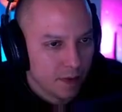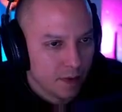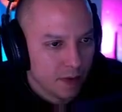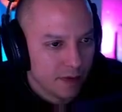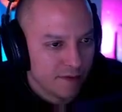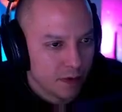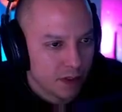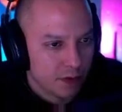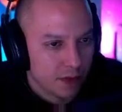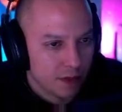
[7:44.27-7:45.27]

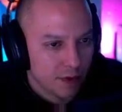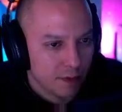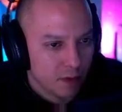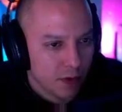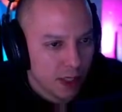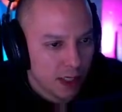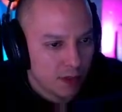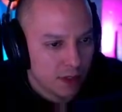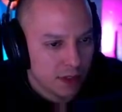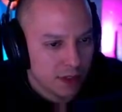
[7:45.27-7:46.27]
Reinforcing with even more Hydras.